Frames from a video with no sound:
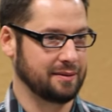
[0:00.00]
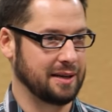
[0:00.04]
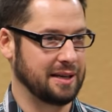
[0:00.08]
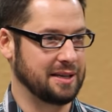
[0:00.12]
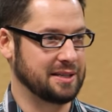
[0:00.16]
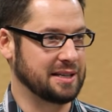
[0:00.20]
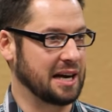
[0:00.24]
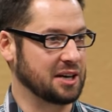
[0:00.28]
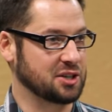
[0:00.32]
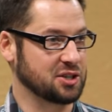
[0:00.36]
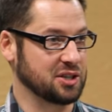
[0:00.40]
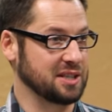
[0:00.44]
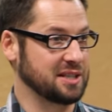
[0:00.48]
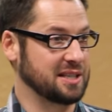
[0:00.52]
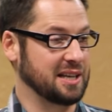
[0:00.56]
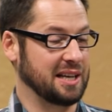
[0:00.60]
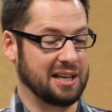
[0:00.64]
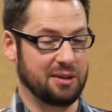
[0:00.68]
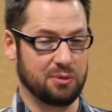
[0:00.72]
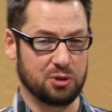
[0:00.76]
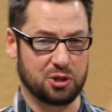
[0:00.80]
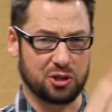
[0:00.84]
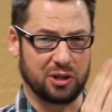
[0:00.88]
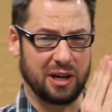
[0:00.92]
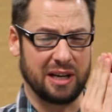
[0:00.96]
He's actually said
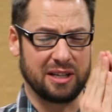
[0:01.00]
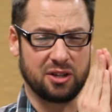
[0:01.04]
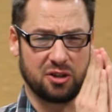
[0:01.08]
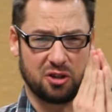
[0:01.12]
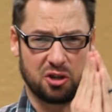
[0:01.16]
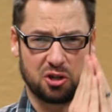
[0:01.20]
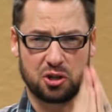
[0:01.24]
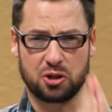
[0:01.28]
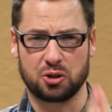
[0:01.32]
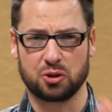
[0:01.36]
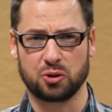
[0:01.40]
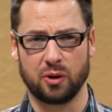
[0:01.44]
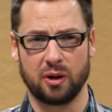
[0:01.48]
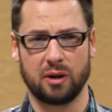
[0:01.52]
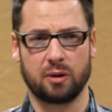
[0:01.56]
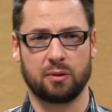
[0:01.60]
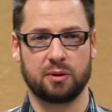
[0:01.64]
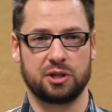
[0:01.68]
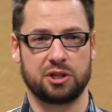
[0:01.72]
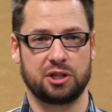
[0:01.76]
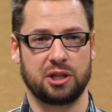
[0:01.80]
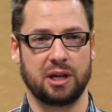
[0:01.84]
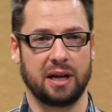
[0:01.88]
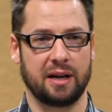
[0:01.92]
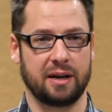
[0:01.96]
he was trying to destroy
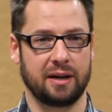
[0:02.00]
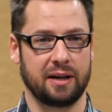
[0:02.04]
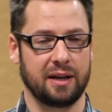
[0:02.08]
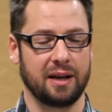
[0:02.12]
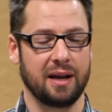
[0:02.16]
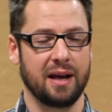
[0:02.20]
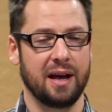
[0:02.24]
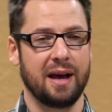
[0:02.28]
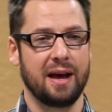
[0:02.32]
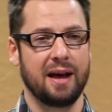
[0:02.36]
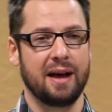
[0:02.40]
Christianity.